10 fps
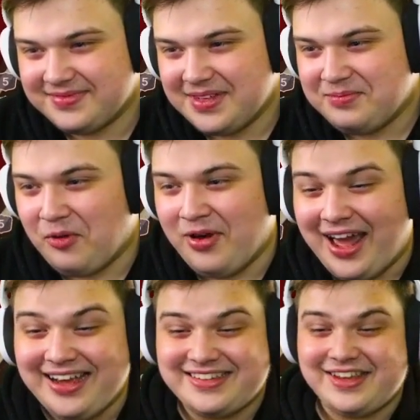But when
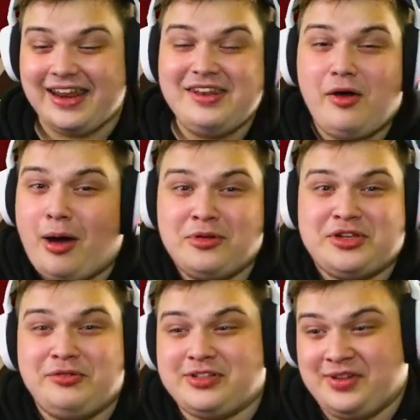I saw, I didn't know how much
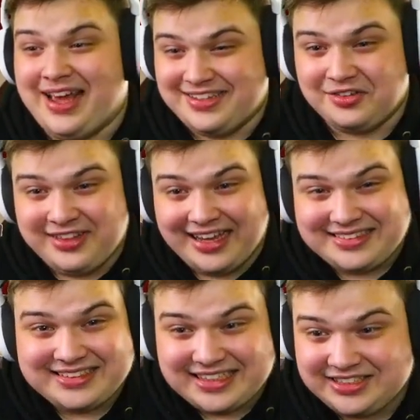it was. When I saw
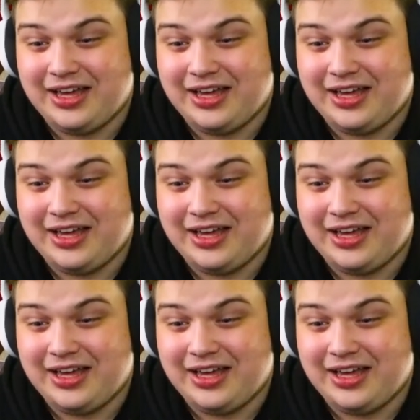ninety-six